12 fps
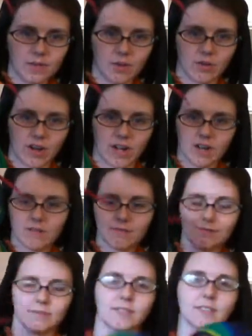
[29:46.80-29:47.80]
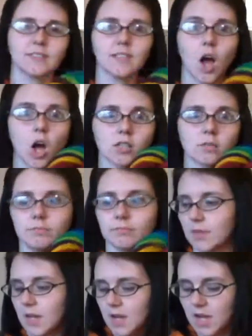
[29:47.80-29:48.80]
the gradient. Awesome!
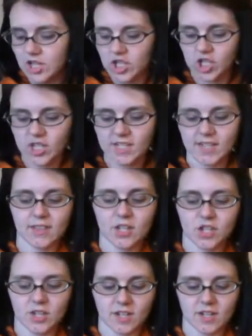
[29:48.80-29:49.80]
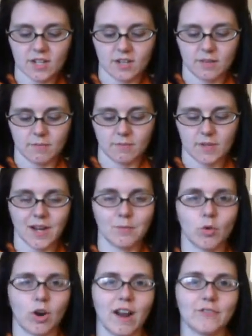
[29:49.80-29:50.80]
She said that she's going to dye
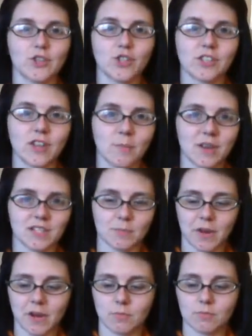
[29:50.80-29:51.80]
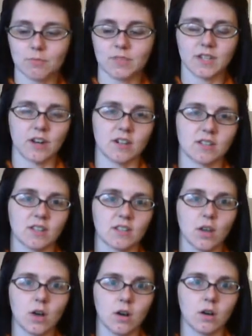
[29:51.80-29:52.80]
more. After she saw mine spun up, Sarah
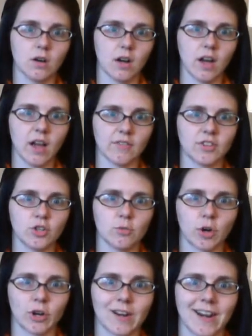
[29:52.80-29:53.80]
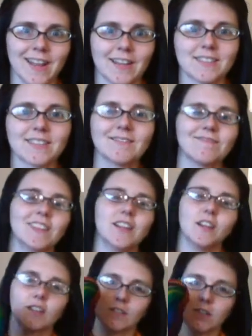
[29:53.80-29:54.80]
says, oh, I have to do more gradients.
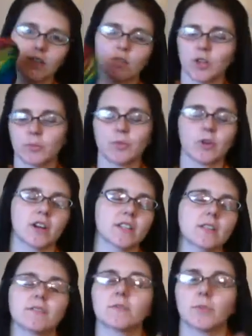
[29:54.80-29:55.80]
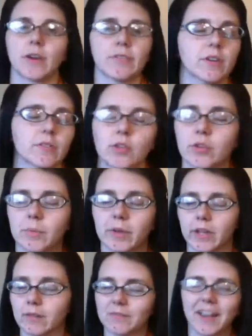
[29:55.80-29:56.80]
So, or progressives, whatever. Don't
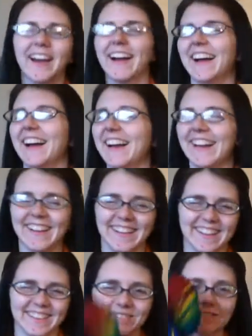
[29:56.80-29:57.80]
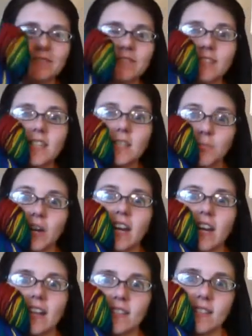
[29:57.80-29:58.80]
get picky. This
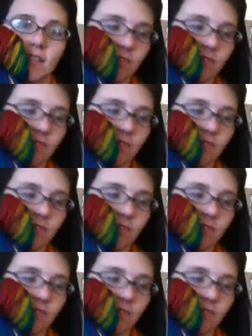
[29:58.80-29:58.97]
prettiness.